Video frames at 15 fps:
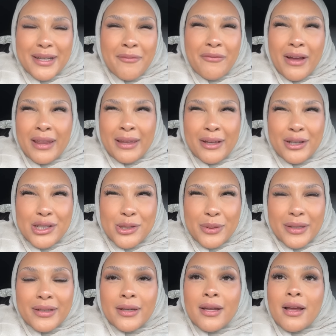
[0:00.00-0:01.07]
I'm finally gonna do
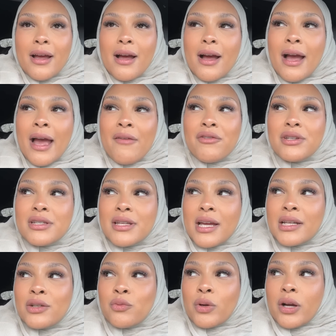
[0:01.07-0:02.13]
it. I haven't
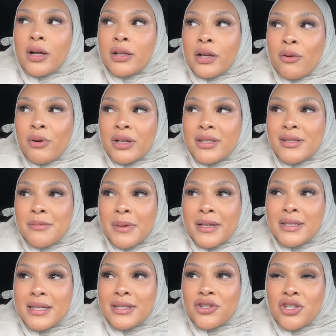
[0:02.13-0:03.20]
decided what color I wanted to paint
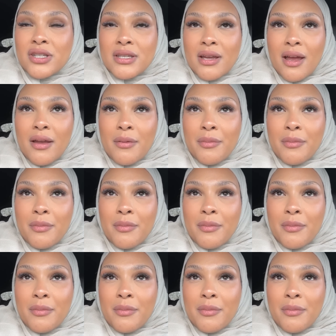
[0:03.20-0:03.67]
it just yet,